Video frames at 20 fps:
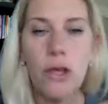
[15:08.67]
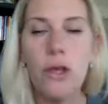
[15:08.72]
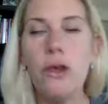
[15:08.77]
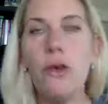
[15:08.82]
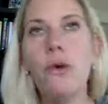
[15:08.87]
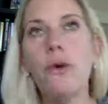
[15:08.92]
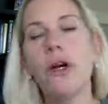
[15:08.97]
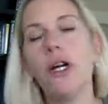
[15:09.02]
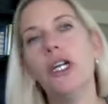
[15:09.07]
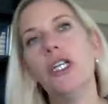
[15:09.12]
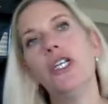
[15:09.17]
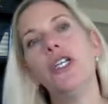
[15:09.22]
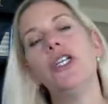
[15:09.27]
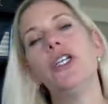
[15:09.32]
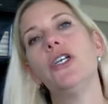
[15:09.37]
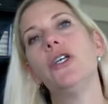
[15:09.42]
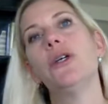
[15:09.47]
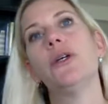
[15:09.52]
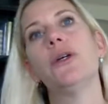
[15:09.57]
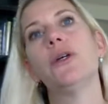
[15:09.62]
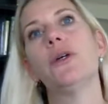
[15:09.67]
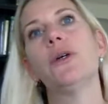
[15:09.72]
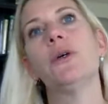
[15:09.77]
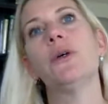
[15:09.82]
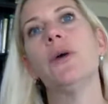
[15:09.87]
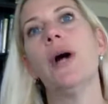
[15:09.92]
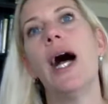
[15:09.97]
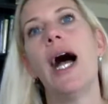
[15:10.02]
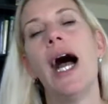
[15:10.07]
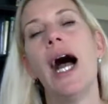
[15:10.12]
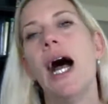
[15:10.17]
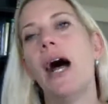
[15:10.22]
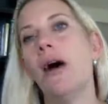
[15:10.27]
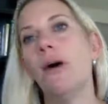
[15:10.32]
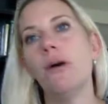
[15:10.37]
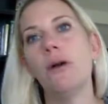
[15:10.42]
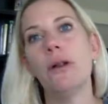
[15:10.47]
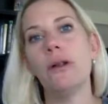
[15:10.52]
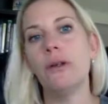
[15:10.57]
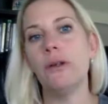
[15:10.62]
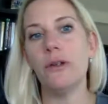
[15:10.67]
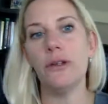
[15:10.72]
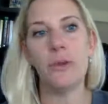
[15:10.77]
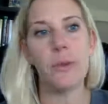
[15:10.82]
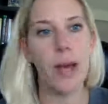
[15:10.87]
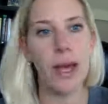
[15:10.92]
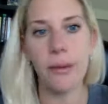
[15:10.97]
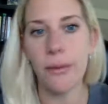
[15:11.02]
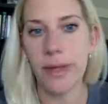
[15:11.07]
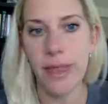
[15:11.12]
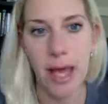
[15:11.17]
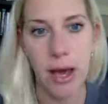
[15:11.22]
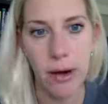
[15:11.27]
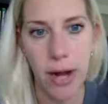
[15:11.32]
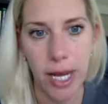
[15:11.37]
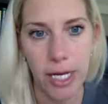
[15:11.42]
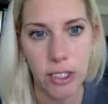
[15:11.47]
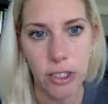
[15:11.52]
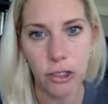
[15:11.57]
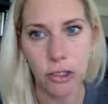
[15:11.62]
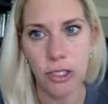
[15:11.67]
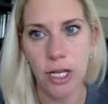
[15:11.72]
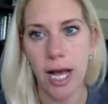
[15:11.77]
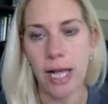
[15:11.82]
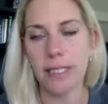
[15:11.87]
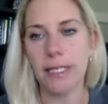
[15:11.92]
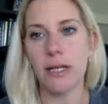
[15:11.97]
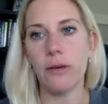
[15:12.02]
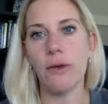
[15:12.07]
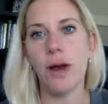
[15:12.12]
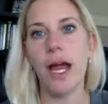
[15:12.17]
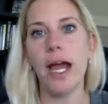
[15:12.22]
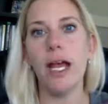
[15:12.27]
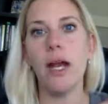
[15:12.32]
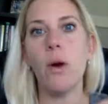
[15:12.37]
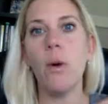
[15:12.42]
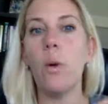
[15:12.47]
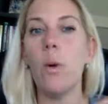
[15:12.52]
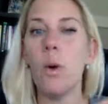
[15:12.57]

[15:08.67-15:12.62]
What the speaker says: You could do how to lose weight without exercising, right?